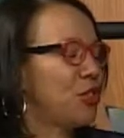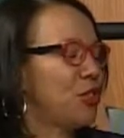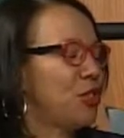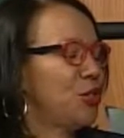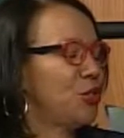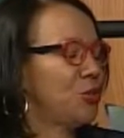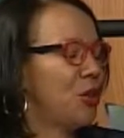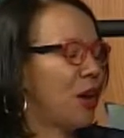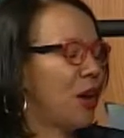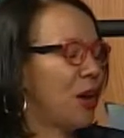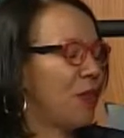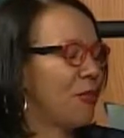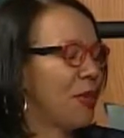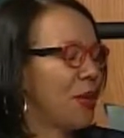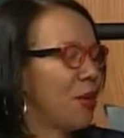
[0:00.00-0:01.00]
to
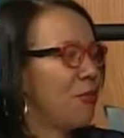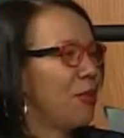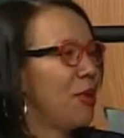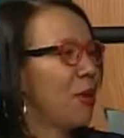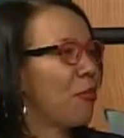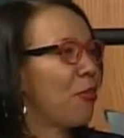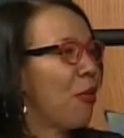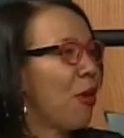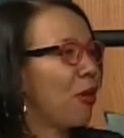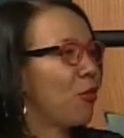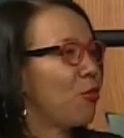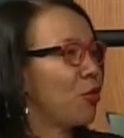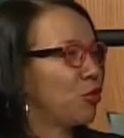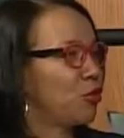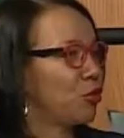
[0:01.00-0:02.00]
be a part
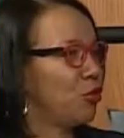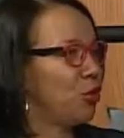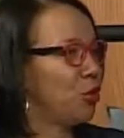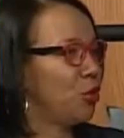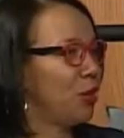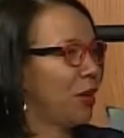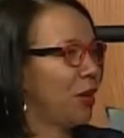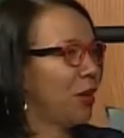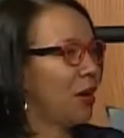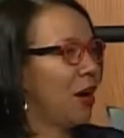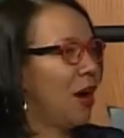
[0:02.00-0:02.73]
of what you're doing,